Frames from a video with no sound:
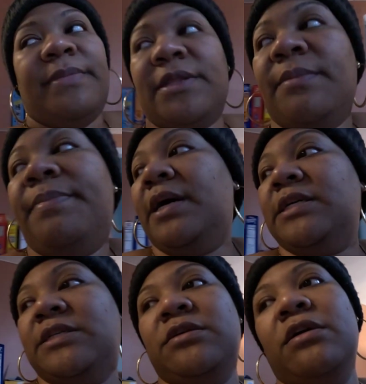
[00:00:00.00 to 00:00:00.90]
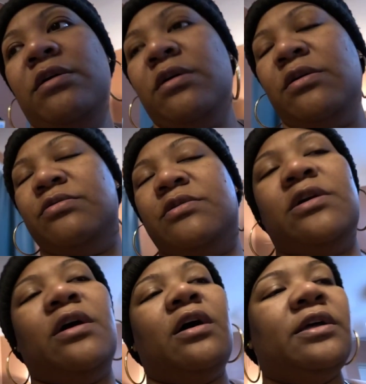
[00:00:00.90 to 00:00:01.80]
But the bus, oh
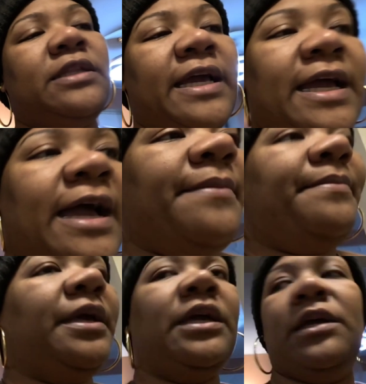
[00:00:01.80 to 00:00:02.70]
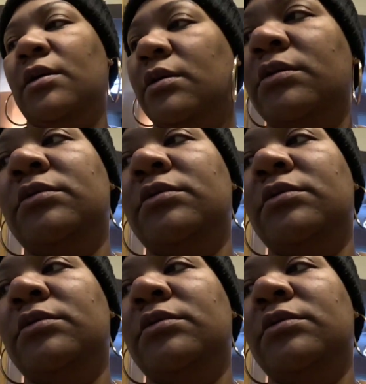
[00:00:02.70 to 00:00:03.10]
God, they had me